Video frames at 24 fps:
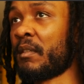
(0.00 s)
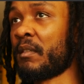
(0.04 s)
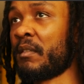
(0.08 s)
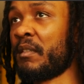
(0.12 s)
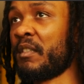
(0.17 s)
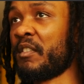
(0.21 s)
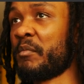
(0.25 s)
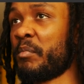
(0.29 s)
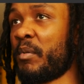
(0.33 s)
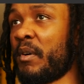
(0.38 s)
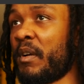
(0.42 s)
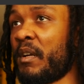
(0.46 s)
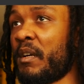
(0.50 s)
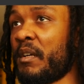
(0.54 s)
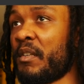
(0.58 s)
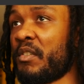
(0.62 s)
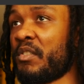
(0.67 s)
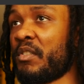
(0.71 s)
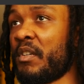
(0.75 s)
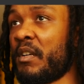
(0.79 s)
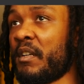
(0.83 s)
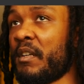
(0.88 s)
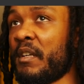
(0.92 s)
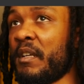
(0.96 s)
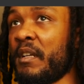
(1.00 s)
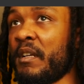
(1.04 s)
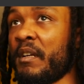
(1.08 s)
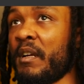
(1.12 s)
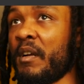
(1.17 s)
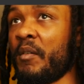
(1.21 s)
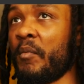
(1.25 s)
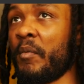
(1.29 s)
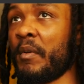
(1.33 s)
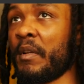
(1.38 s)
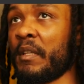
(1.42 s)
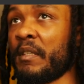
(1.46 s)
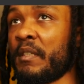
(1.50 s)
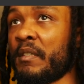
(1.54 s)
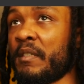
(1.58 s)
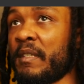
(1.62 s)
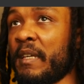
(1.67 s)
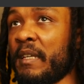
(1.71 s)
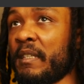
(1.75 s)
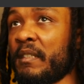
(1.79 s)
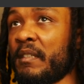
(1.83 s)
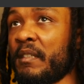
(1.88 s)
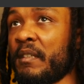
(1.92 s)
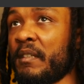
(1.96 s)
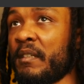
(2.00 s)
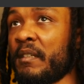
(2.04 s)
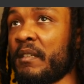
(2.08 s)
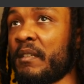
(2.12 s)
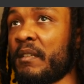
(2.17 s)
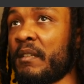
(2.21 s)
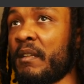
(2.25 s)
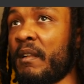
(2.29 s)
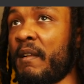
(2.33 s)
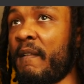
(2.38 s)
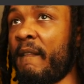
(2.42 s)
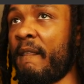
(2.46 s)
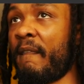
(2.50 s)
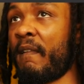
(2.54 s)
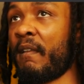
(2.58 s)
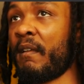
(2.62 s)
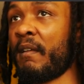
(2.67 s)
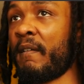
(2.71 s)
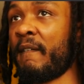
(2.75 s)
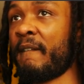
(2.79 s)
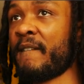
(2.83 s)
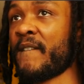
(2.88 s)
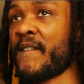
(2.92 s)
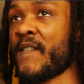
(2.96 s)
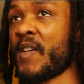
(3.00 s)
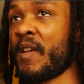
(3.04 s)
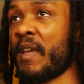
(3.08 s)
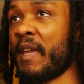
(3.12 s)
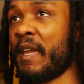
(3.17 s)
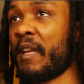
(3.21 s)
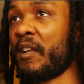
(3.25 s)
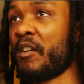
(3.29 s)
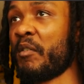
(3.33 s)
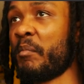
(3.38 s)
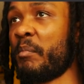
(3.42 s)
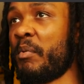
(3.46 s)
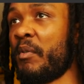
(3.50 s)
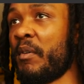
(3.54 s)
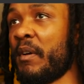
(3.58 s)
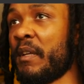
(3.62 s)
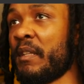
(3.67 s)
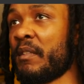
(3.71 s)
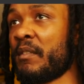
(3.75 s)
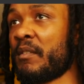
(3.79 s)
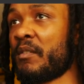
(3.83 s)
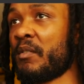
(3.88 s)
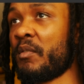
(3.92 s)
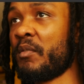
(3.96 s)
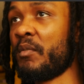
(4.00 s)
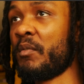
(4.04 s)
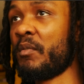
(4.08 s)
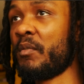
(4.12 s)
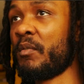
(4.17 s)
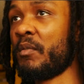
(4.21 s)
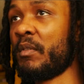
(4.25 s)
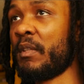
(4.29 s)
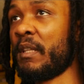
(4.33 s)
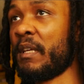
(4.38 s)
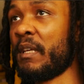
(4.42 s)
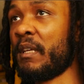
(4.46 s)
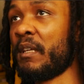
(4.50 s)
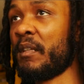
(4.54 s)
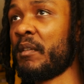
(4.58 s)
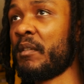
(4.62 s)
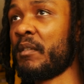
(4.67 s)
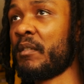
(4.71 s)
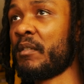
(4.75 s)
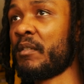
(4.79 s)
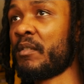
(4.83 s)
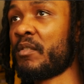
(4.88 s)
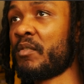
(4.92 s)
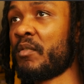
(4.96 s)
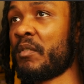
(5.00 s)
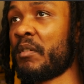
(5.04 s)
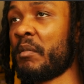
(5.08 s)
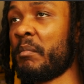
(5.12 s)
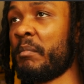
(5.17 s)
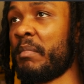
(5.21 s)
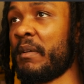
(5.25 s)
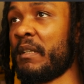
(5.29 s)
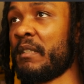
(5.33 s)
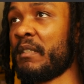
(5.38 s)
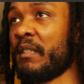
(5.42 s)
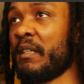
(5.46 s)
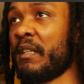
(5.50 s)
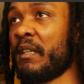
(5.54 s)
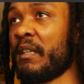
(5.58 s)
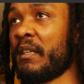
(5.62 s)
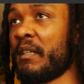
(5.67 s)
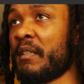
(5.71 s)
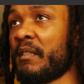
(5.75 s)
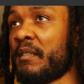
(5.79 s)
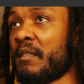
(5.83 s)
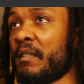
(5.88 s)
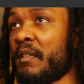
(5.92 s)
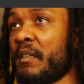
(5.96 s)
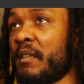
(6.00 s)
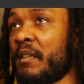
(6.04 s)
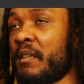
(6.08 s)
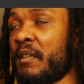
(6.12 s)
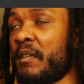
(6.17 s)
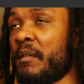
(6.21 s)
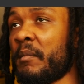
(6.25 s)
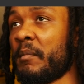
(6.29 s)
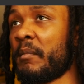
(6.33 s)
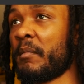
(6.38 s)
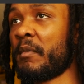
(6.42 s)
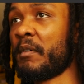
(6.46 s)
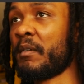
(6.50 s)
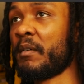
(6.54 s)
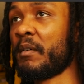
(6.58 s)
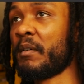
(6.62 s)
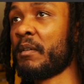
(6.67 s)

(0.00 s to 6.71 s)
This part of the shirt here, I wanna take the anchor point tool and sort of bend it in some.